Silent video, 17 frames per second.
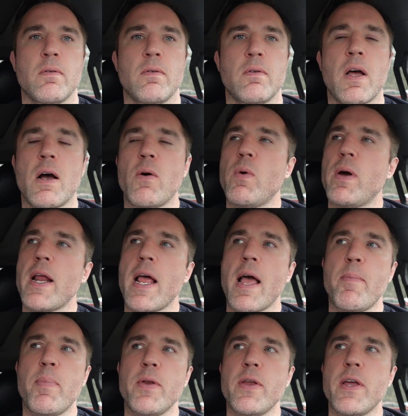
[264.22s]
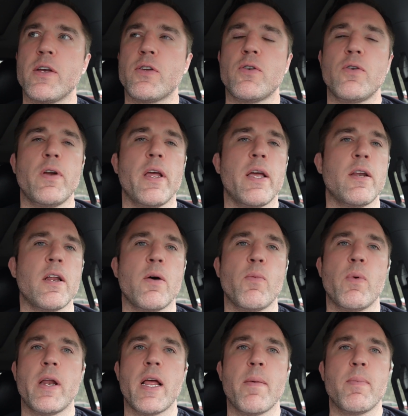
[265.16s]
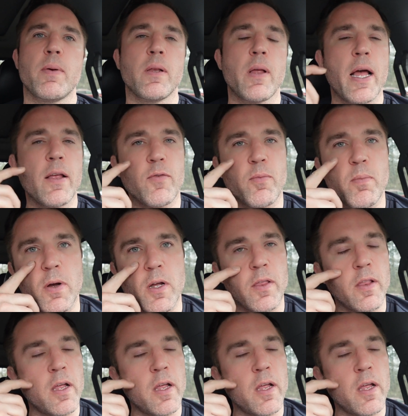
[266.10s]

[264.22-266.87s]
Not what happened yesterday, not what happened last month,